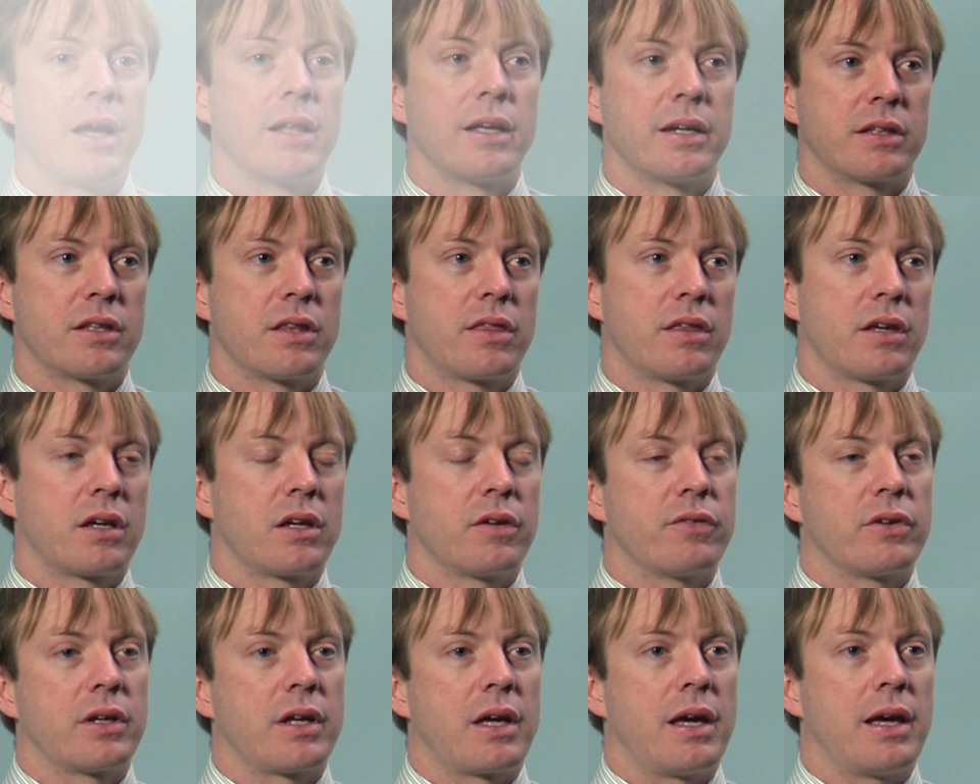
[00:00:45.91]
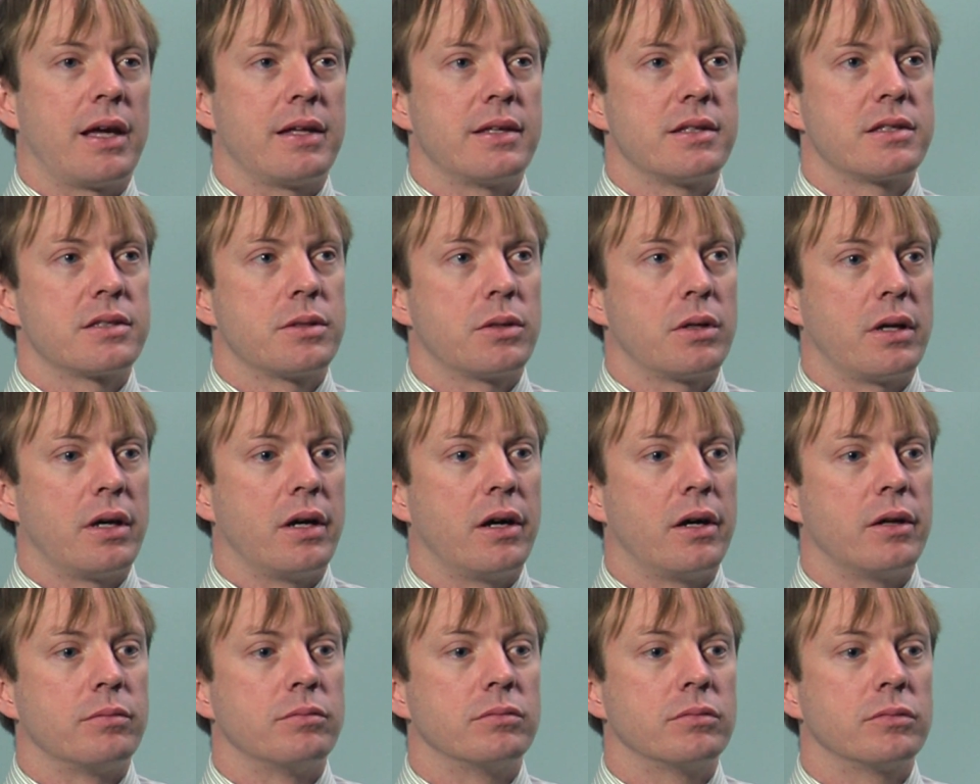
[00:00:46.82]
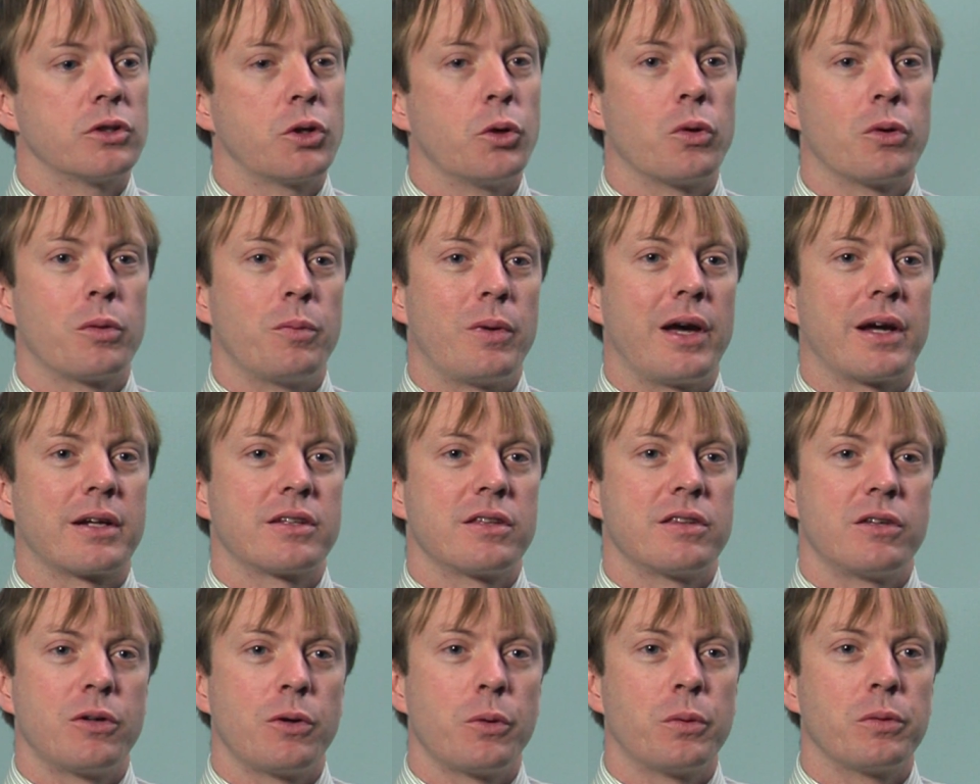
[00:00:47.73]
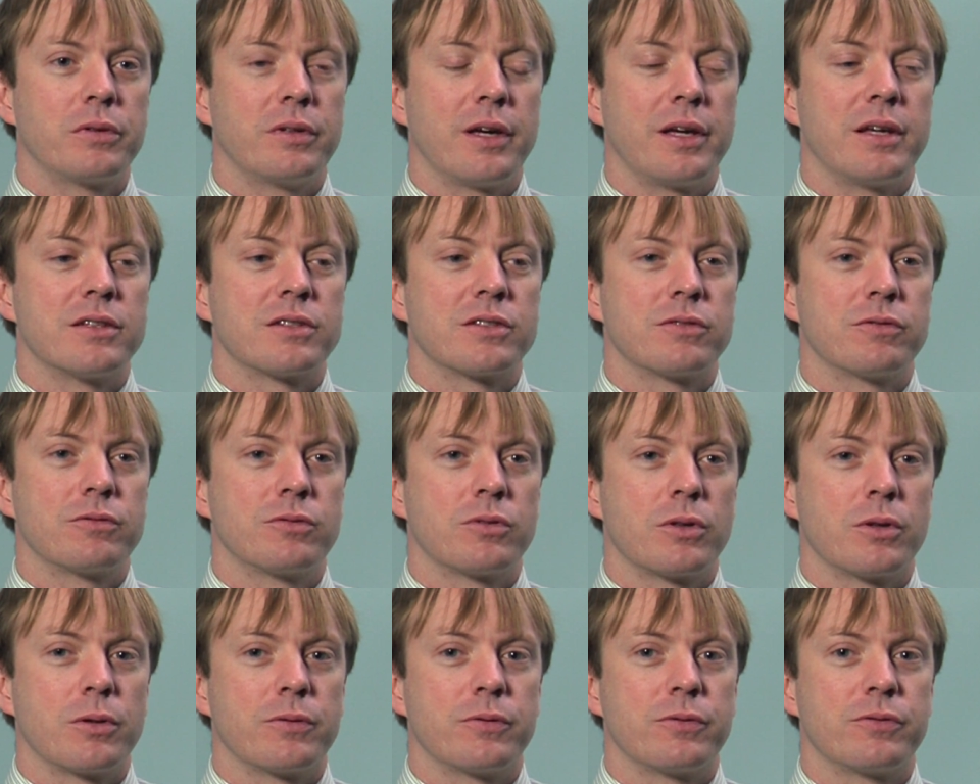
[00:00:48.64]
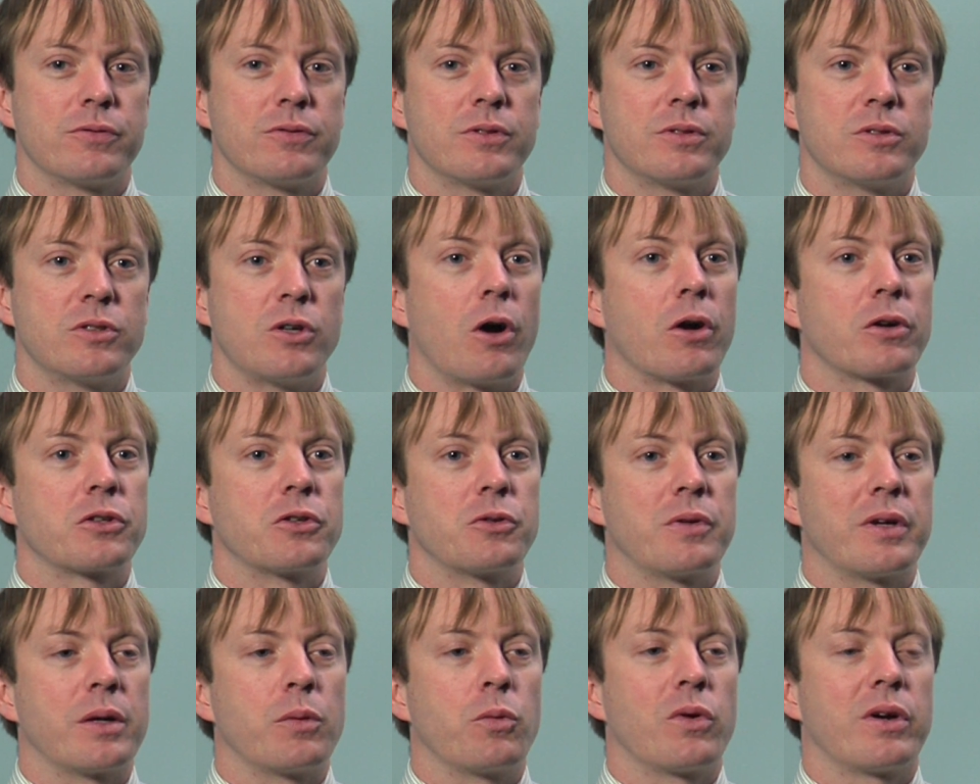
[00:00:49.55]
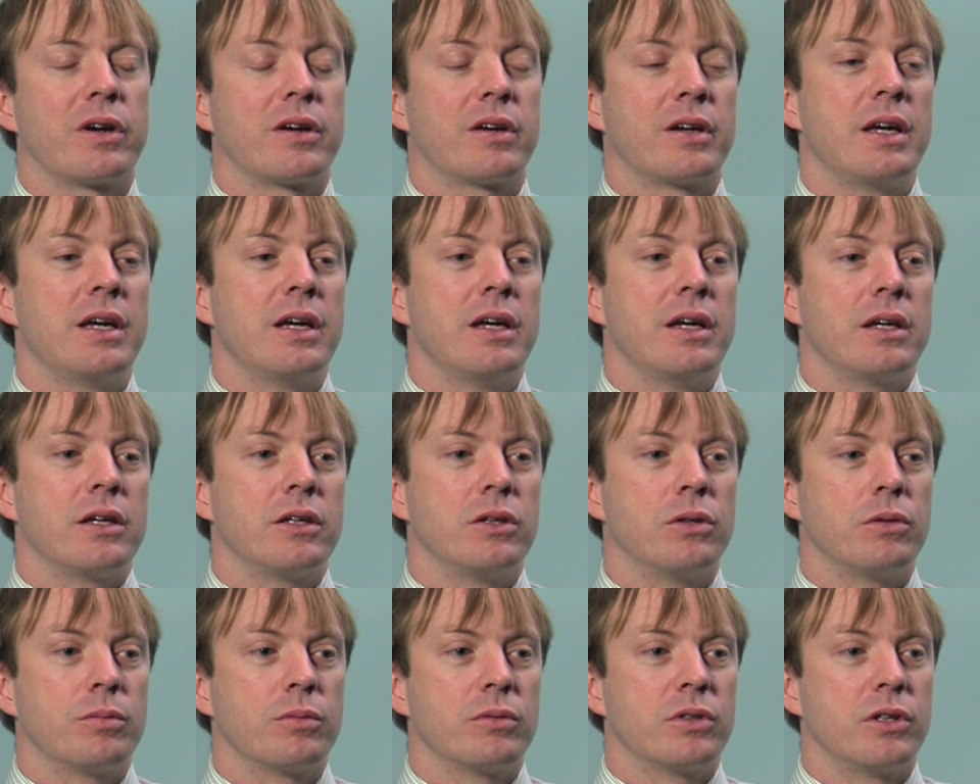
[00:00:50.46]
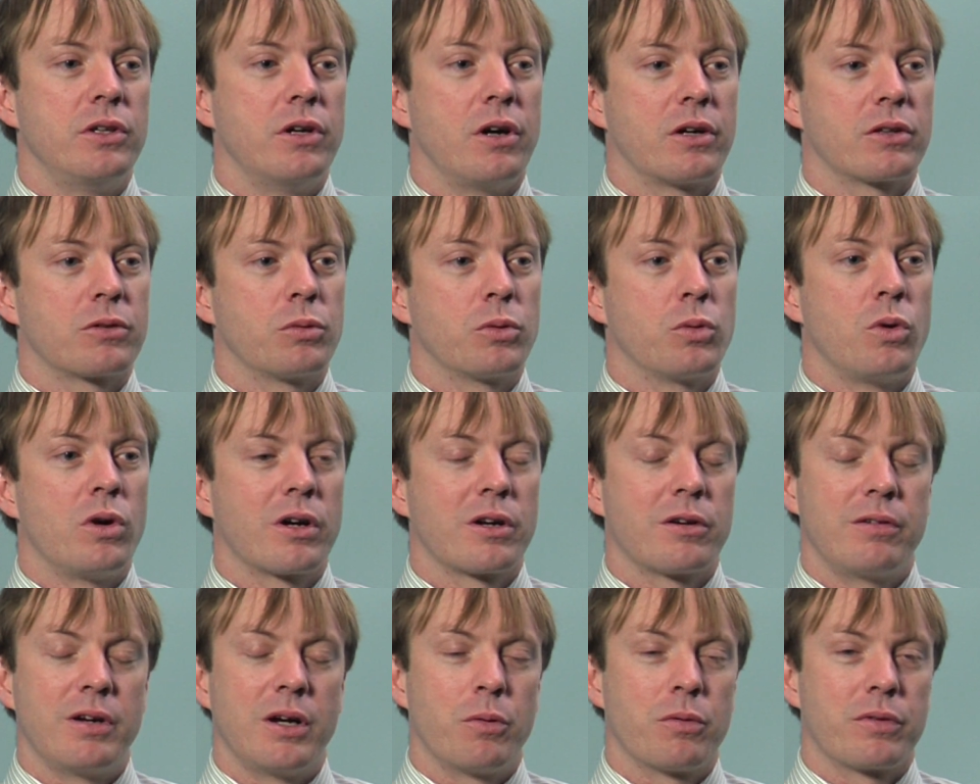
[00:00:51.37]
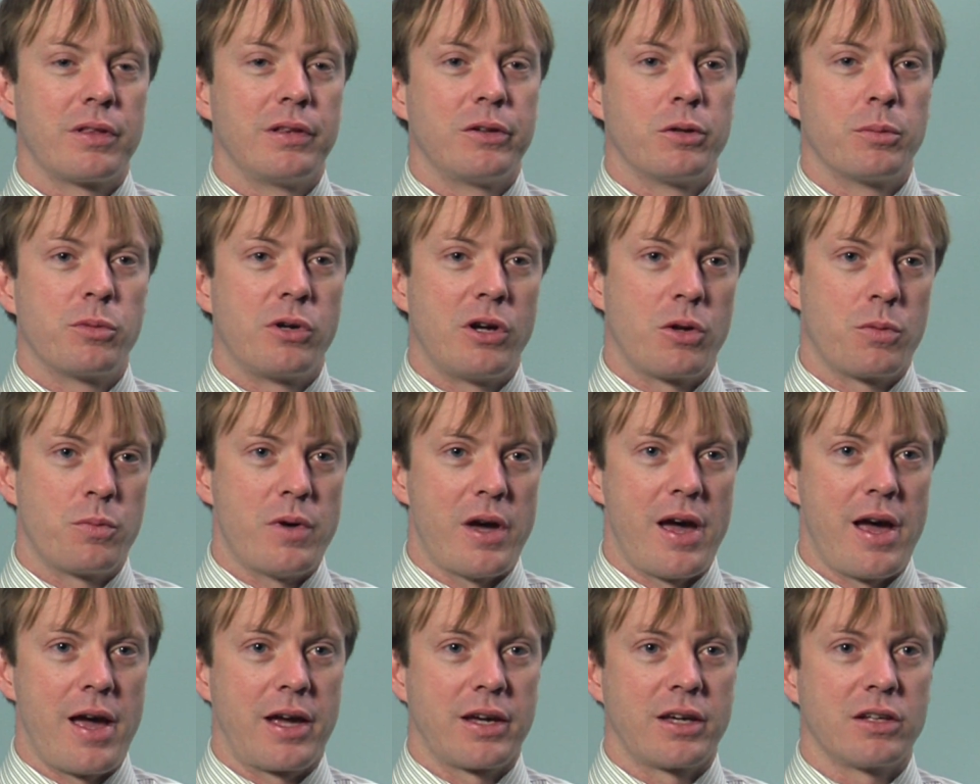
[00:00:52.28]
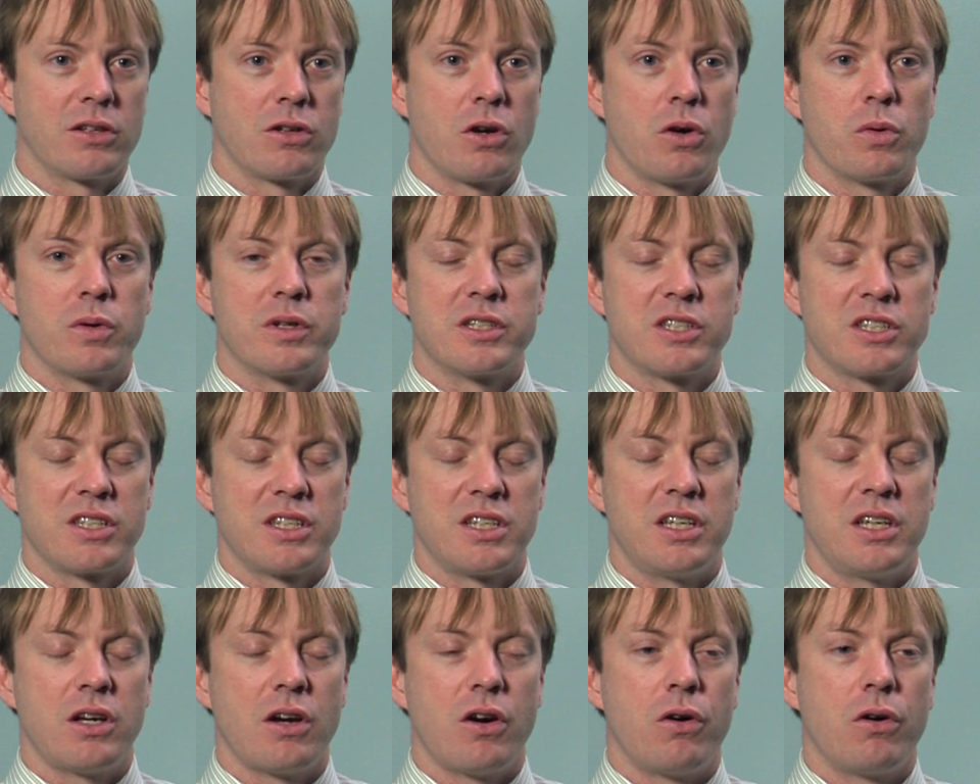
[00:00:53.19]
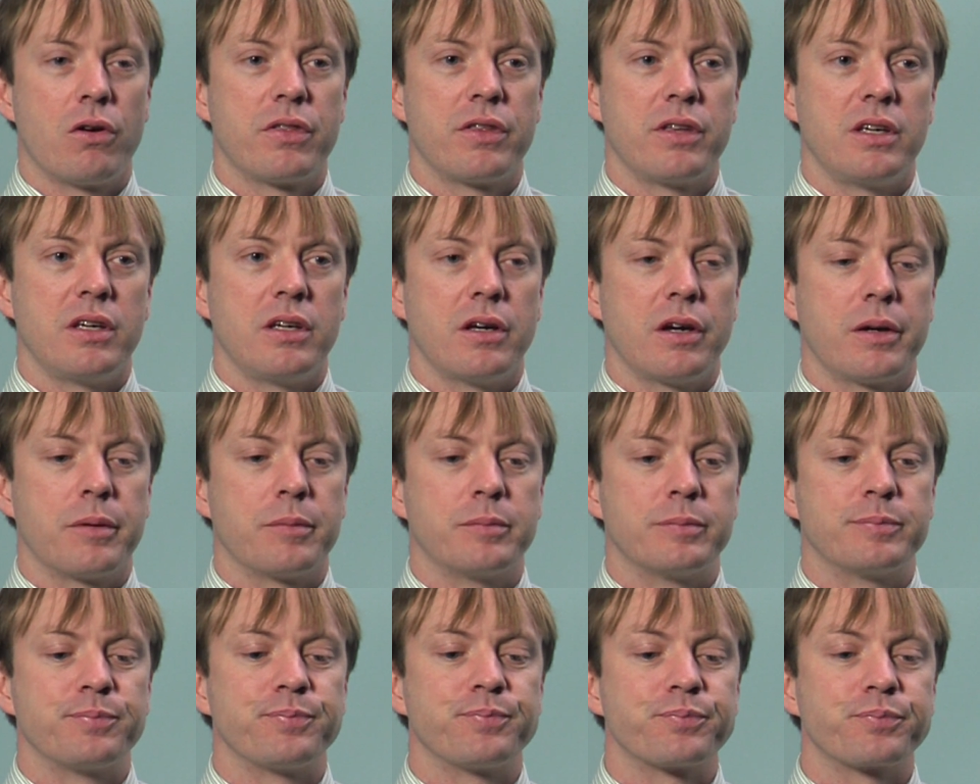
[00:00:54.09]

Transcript: like to think of it as um, going back to the old days of, of doctoring where you, the doctor would walk around with a little brown bag and go and see all the um,